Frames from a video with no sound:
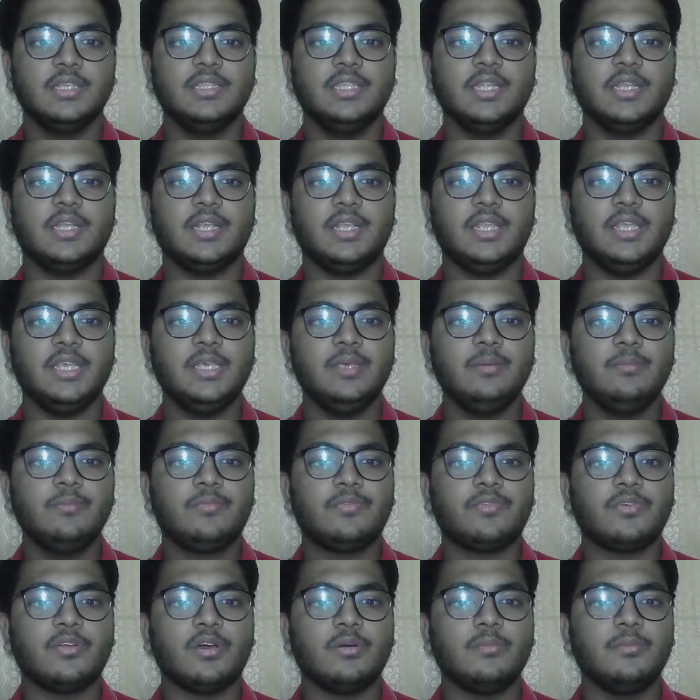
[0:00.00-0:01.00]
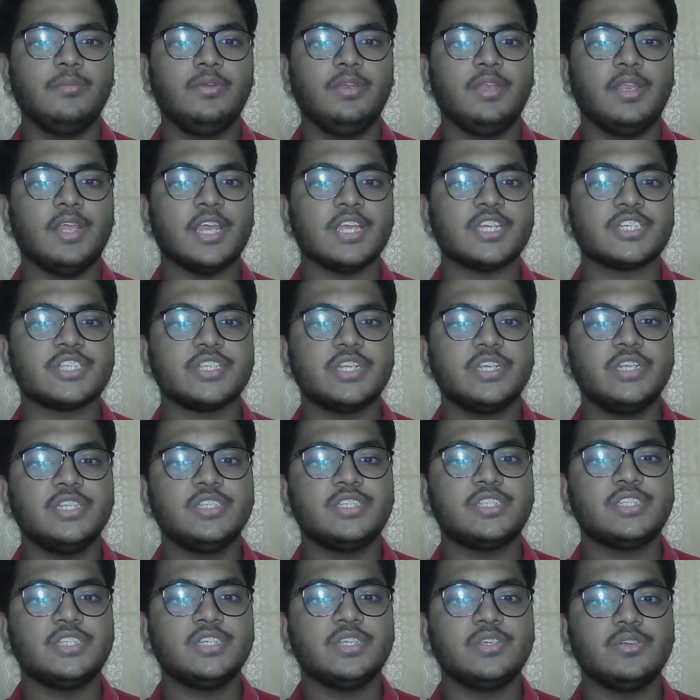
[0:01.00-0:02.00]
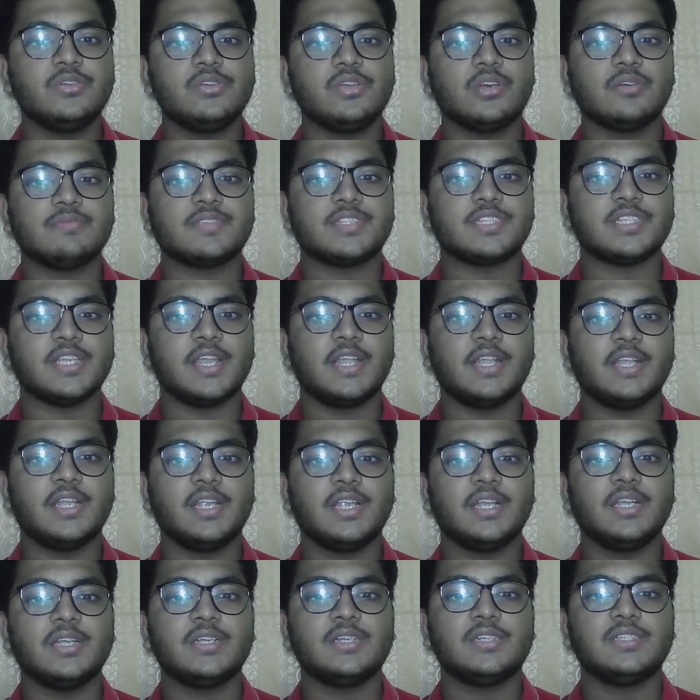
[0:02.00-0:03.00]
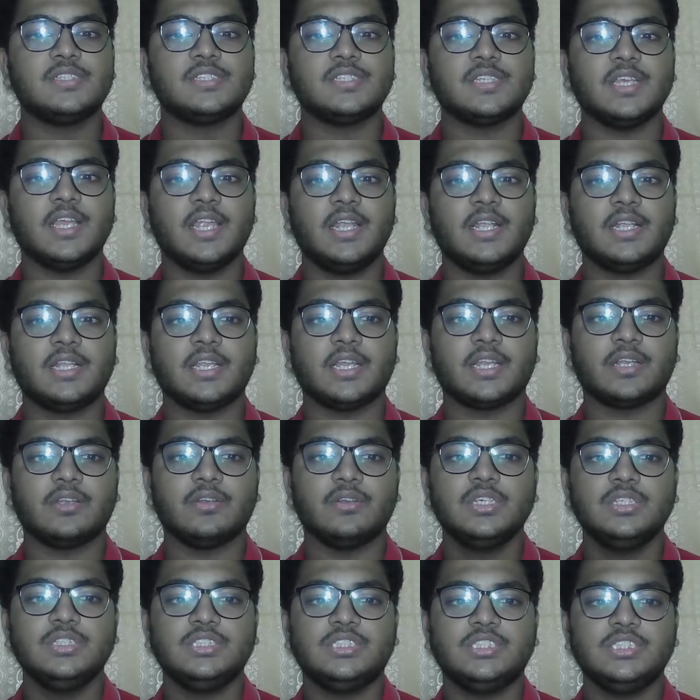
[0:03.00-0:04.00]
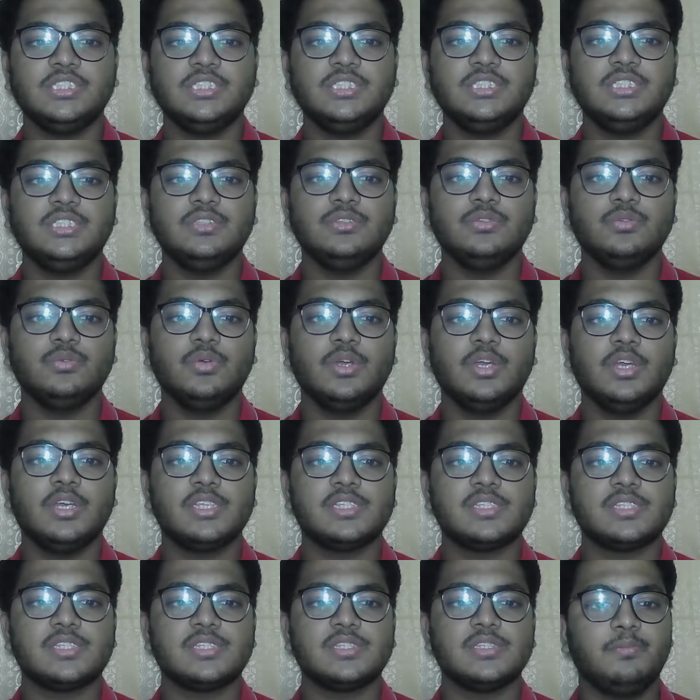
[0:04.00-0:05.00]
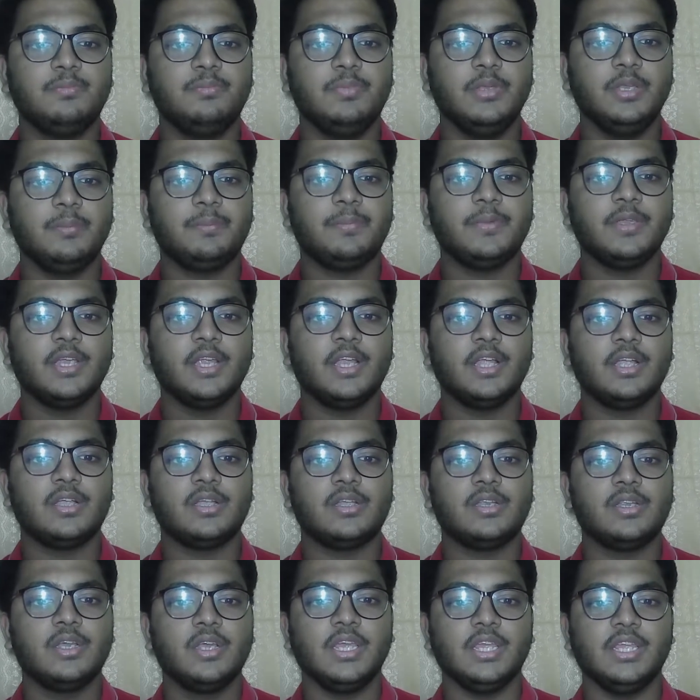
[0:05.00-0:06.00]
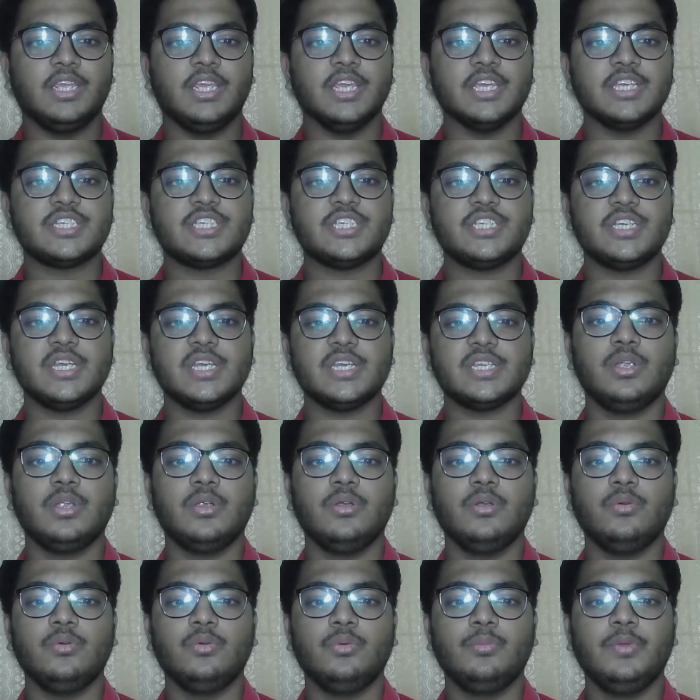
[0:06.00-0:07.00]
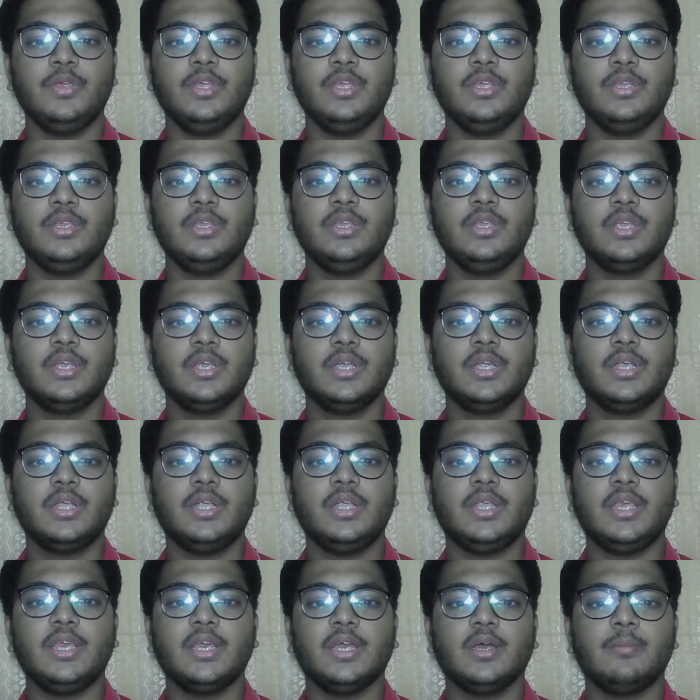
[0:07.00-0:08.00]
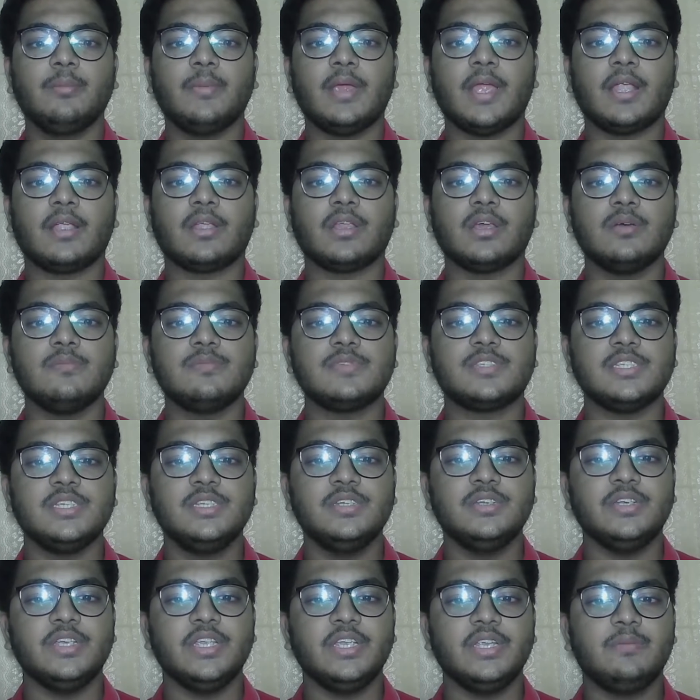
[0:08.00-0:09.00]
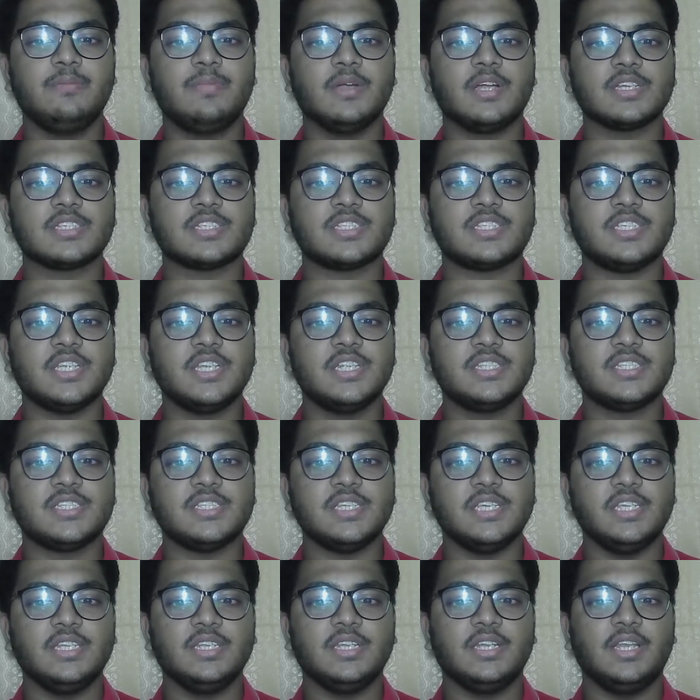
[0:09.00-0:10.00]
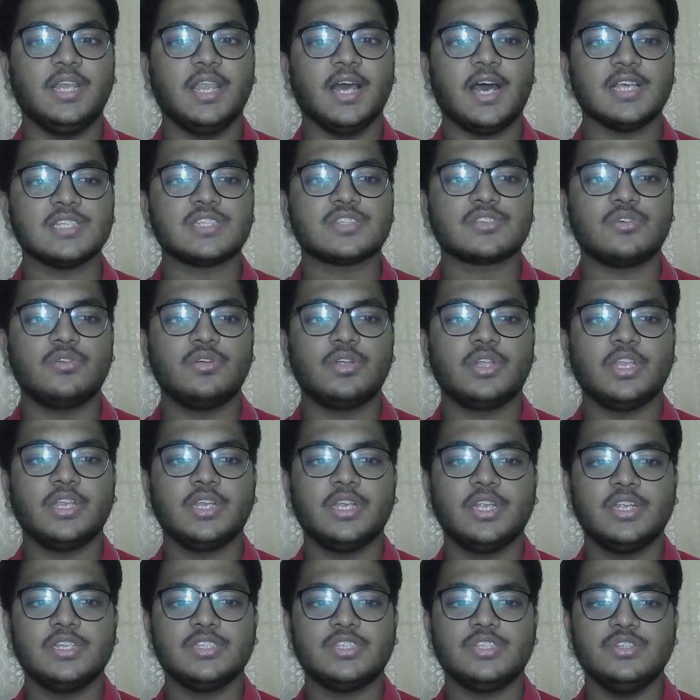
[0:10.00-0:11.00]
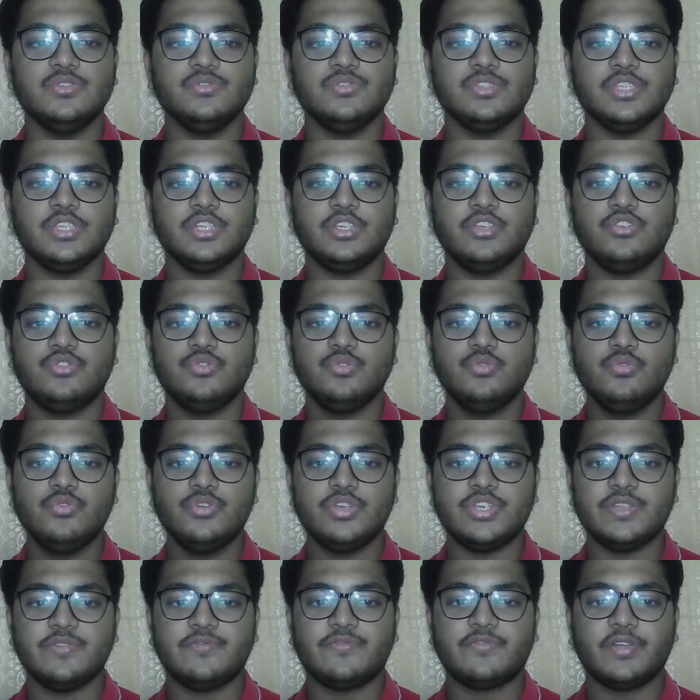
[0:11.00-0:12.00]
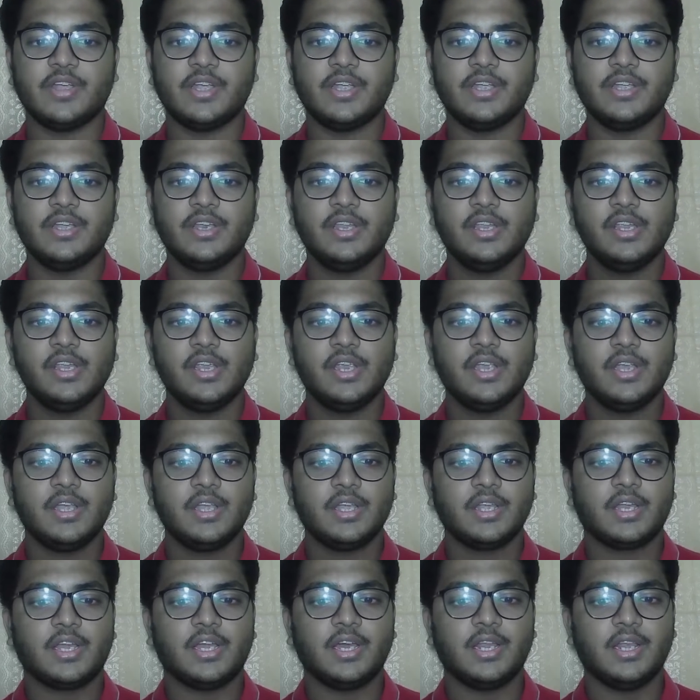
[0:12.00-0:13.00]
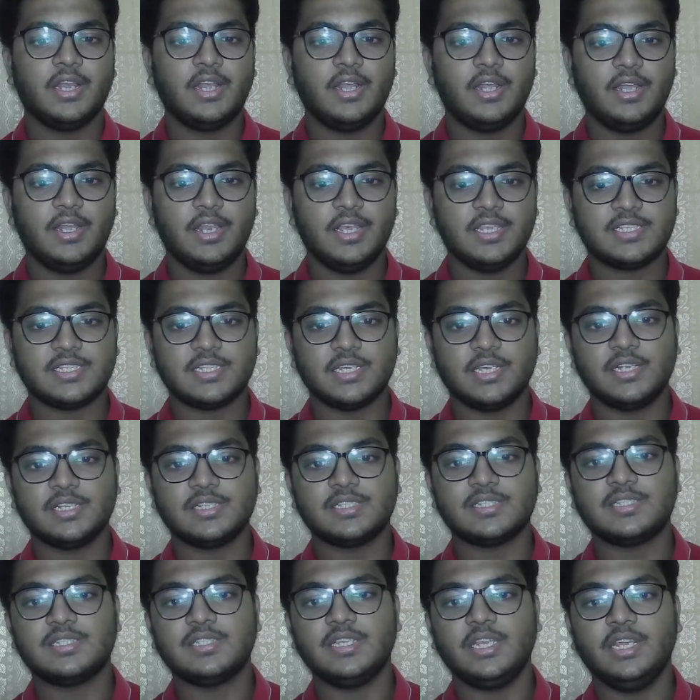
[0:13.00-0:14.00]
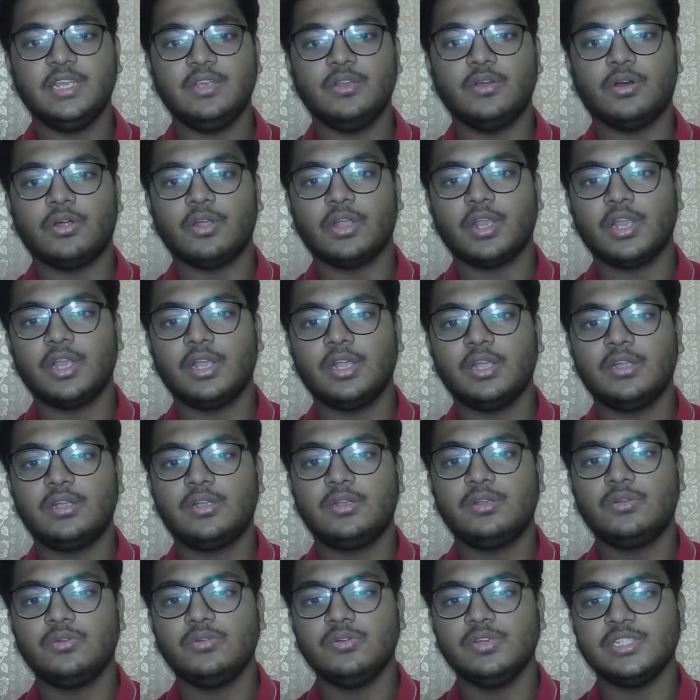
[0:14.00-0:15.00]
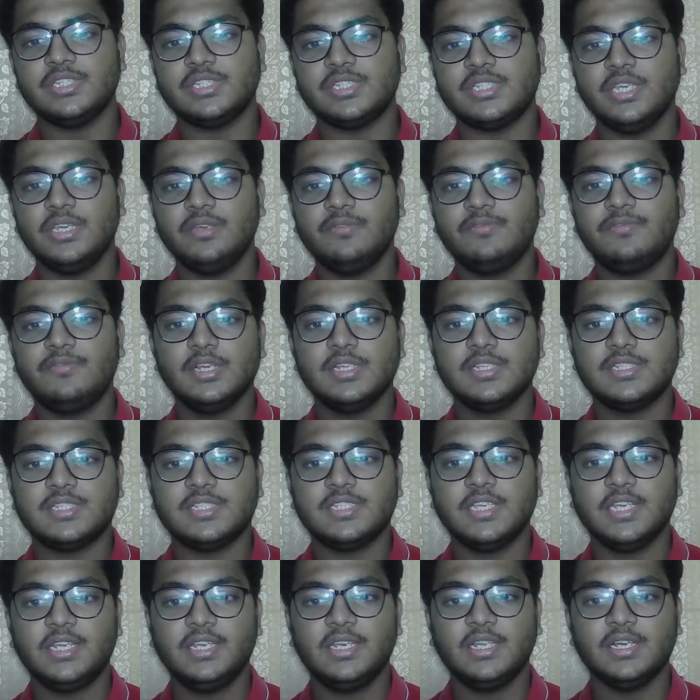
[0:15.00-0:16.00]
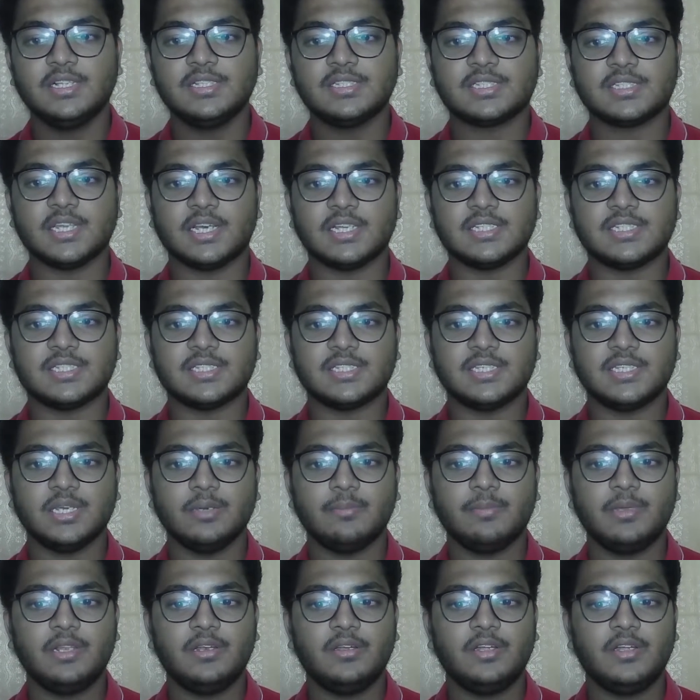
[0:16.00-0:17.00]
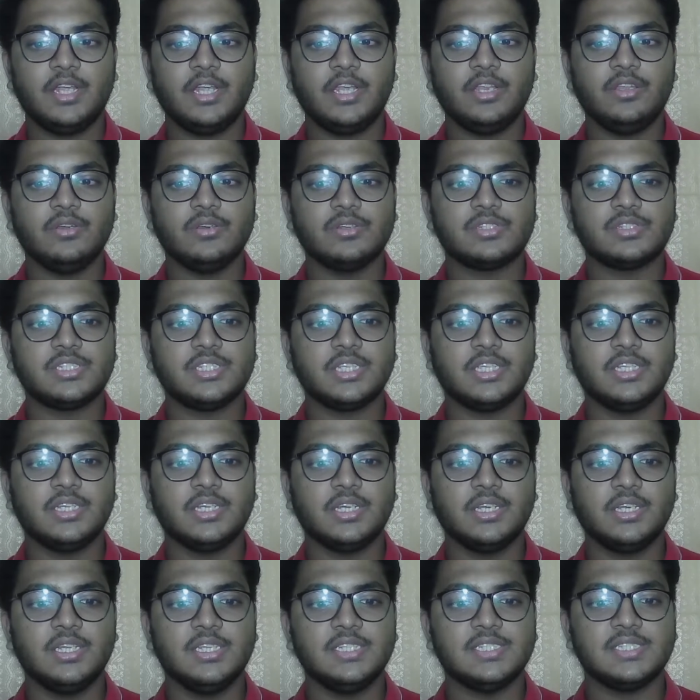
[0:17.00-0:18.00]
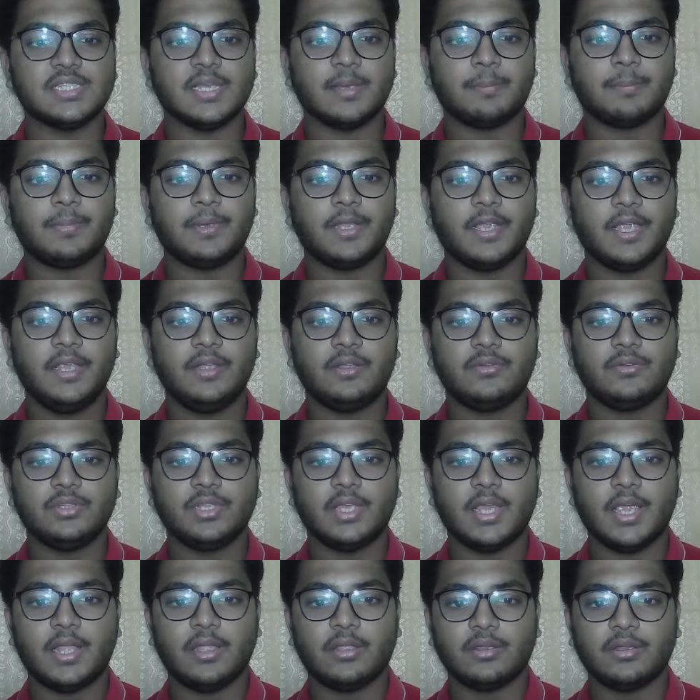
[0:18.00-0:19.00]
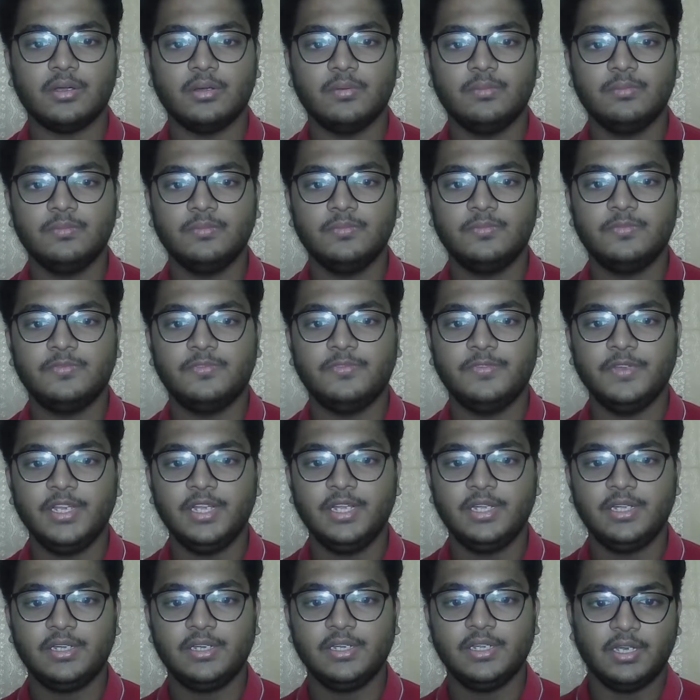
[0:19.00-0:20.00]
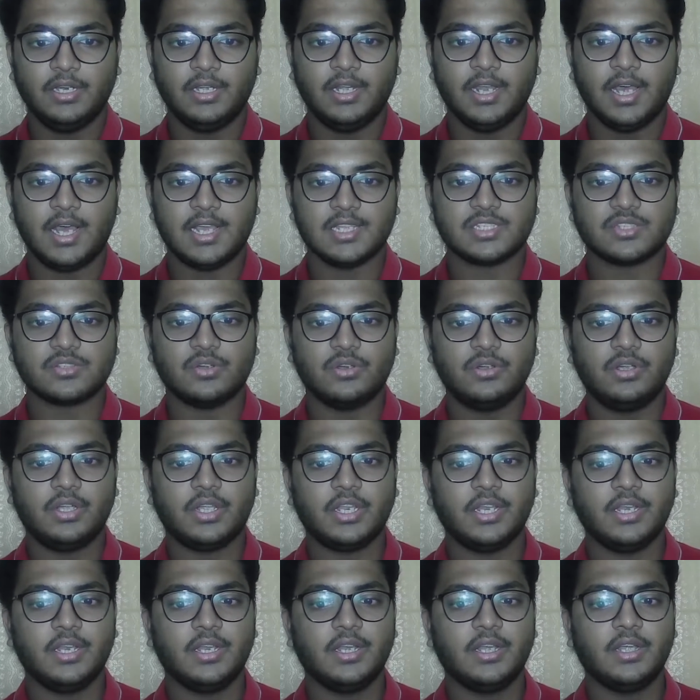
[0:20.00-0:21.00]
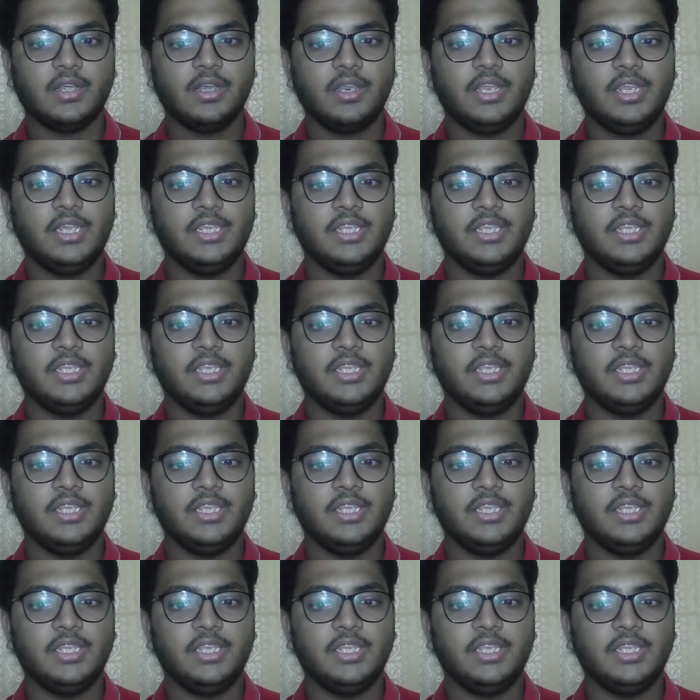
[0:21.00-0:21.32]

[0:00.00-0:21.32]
The team from National Institute of Standards and Technology U S prepared gaseous rubidium atoms in Rydberg states in glass containers using two different color lasers in order to receive signals. A stable radio signal is applied to the atom-filled glass container.